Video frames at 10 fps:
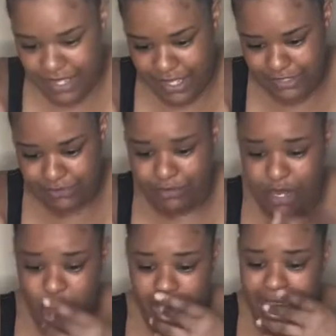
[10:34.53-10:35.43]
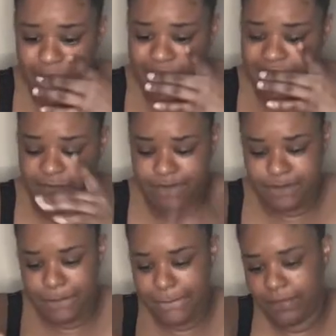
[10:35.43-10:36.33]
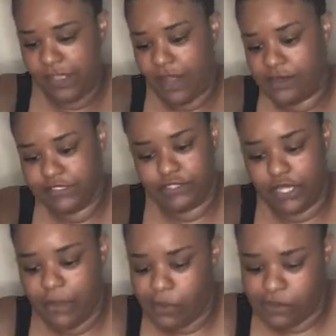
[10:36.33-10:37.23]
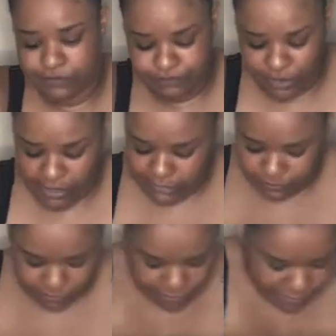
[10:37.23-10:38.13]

I just want my crab meat. That's all I want. I just want my